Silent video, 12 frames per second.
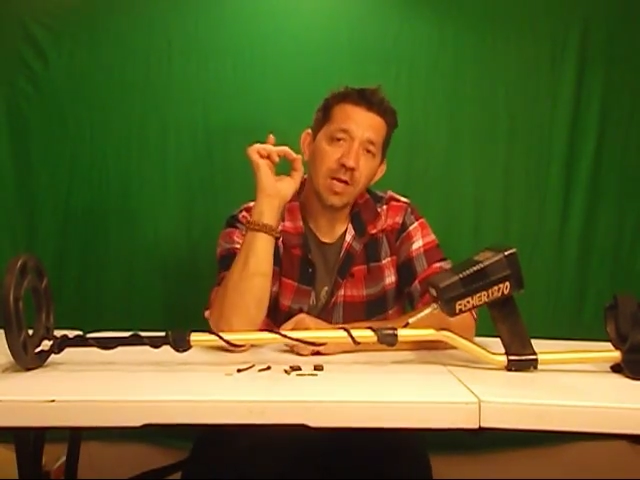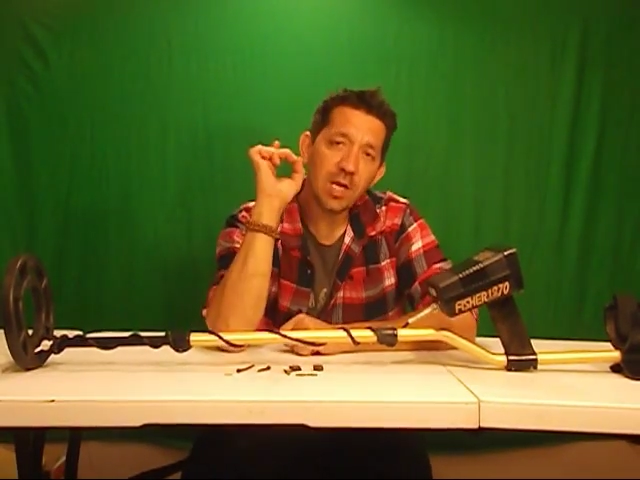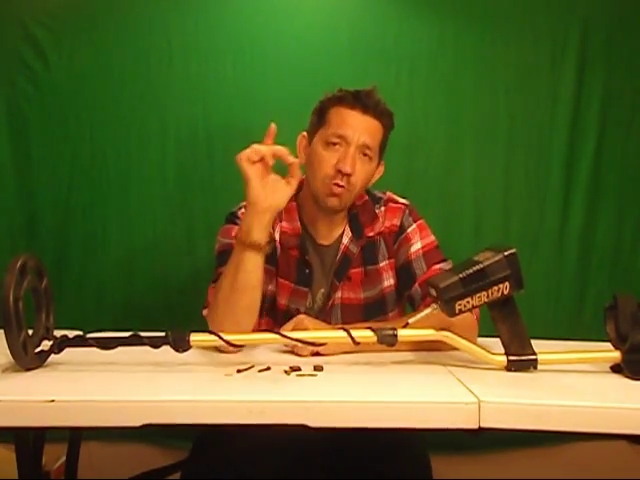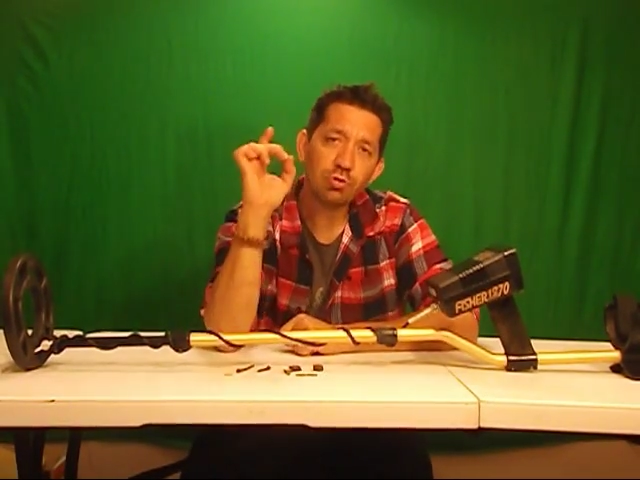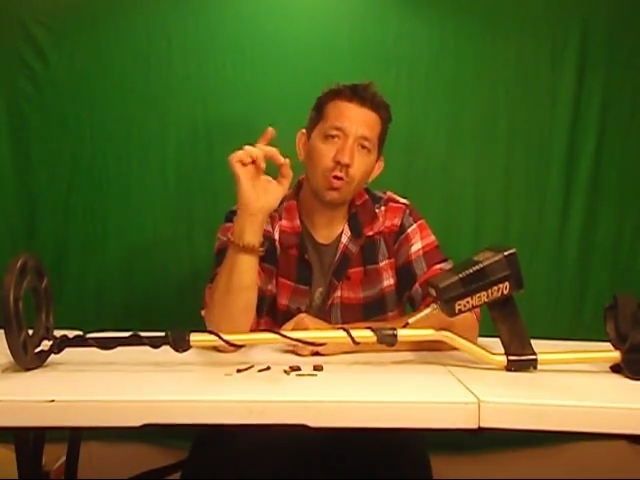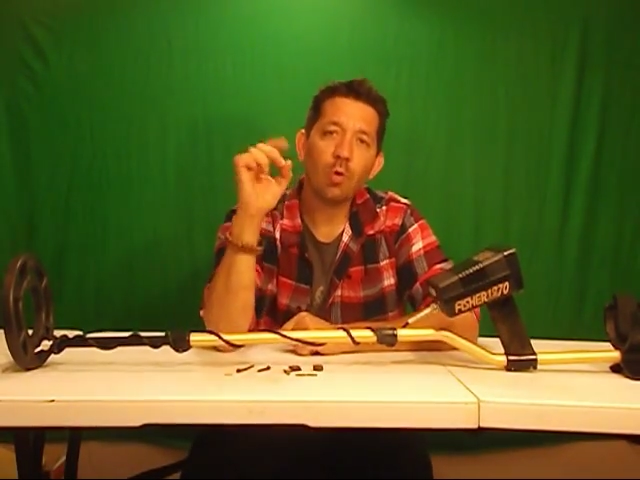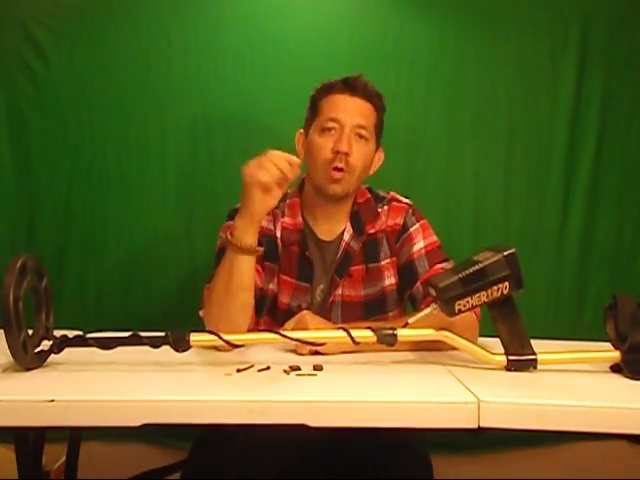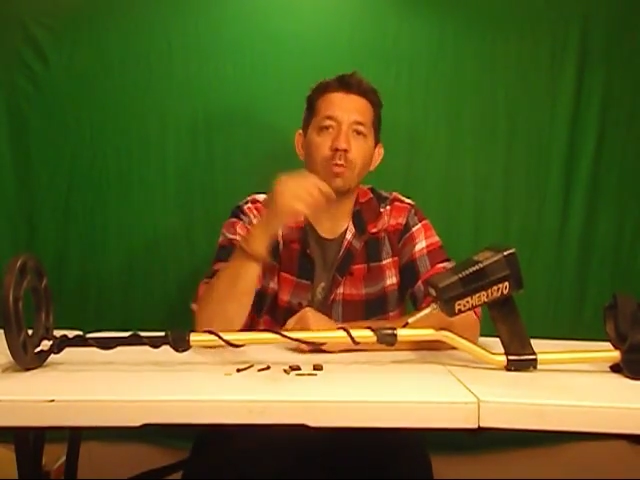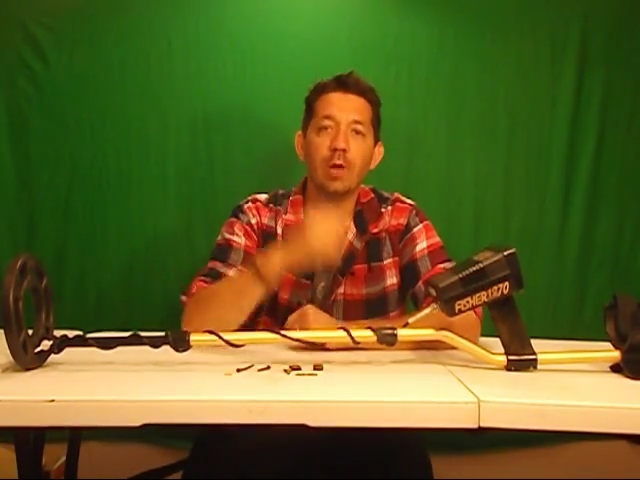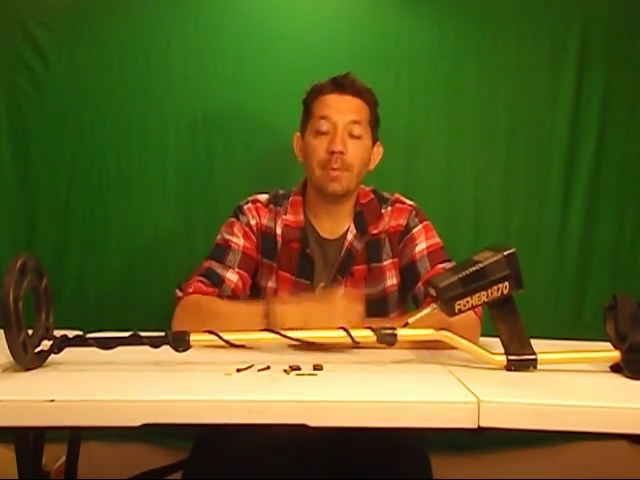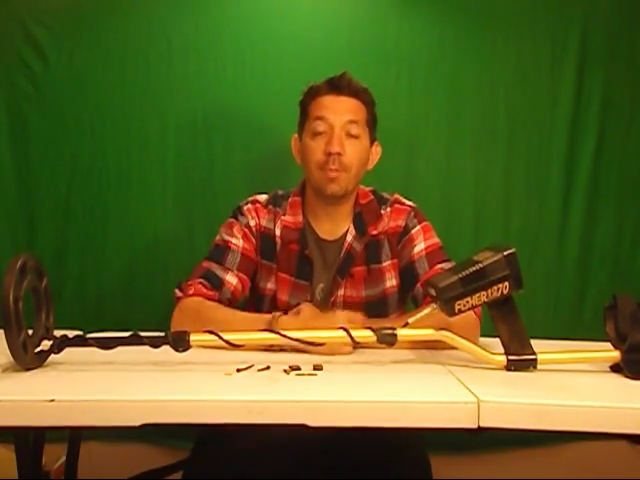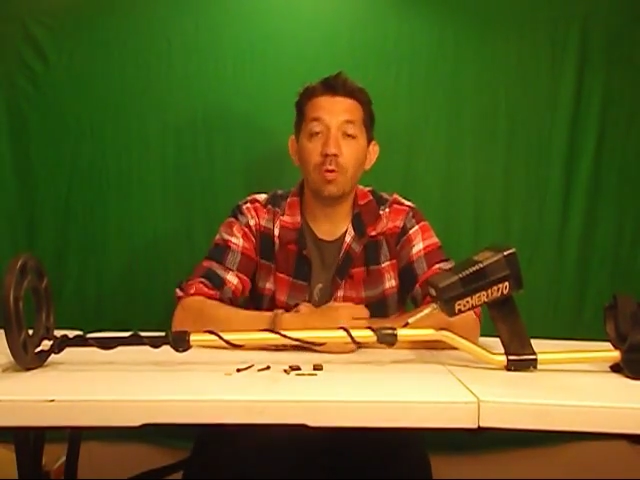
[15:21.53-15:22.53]
Huge
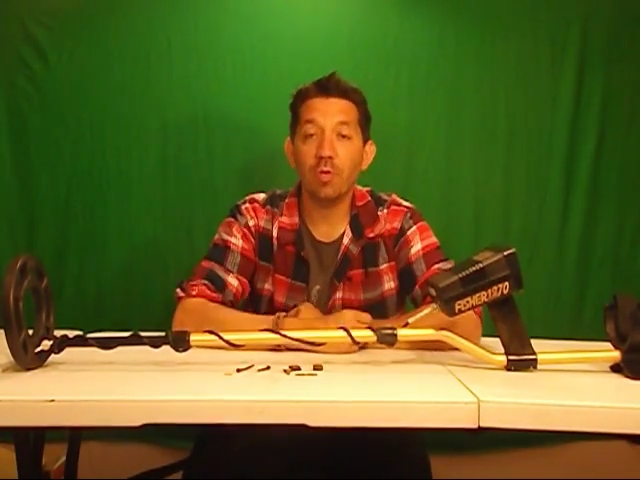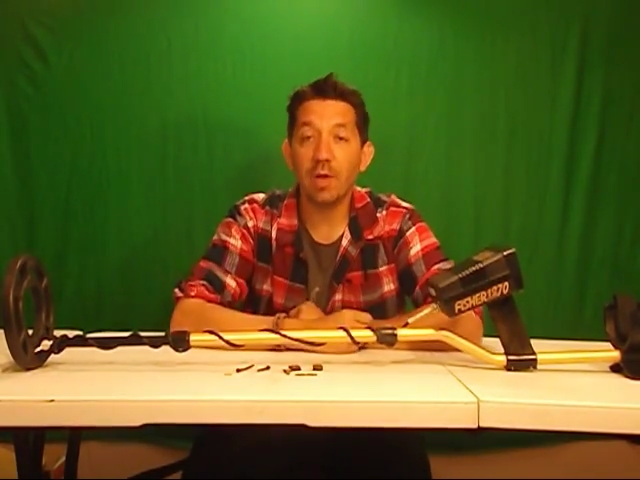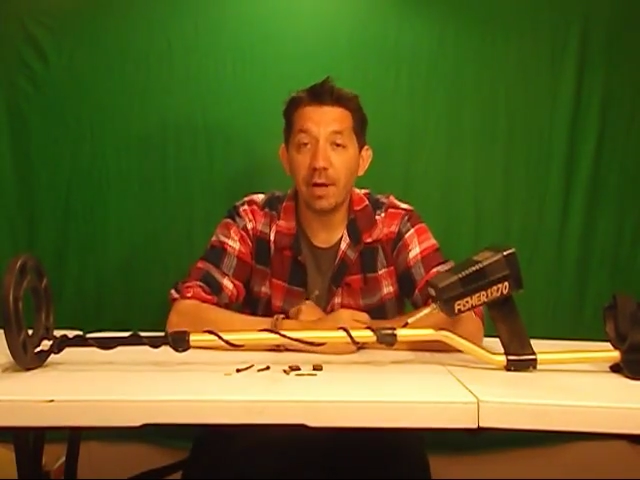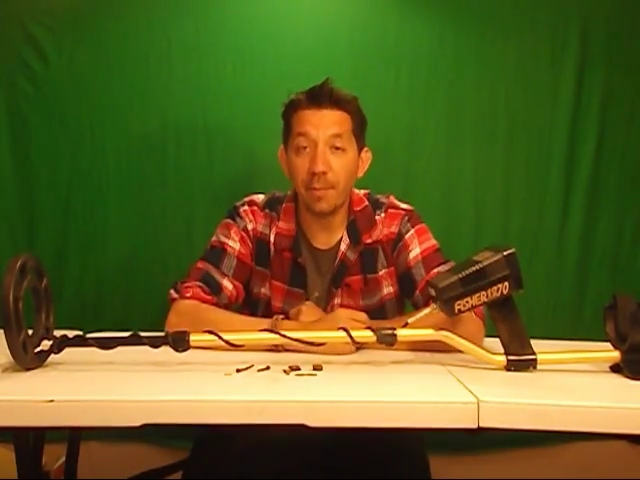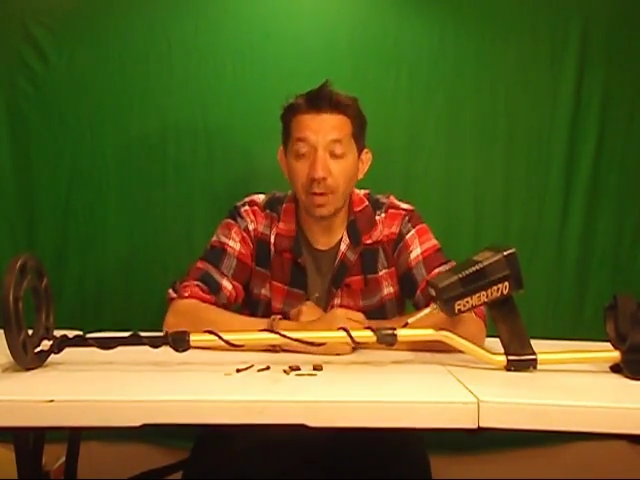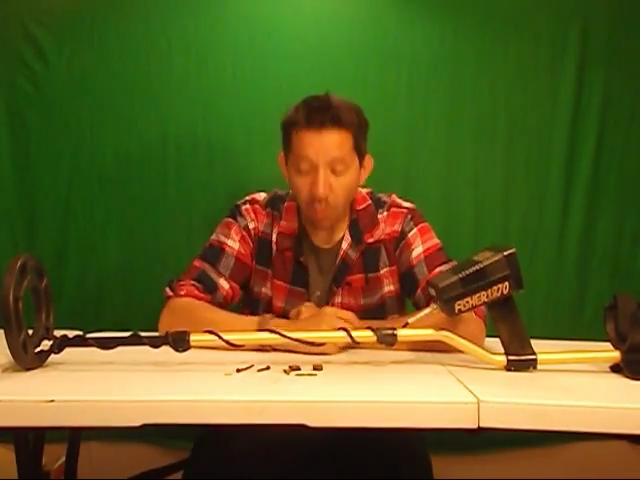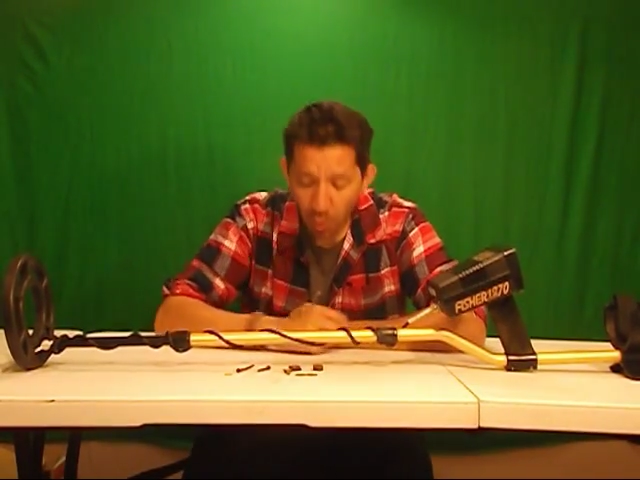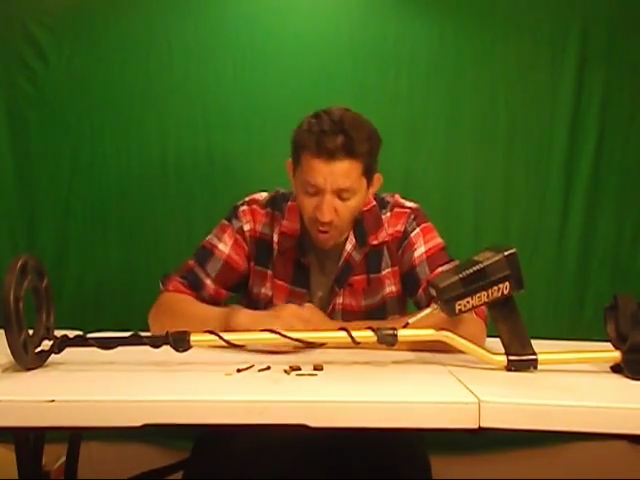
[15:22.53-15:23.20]
coin. When I pulled it out, I'm like,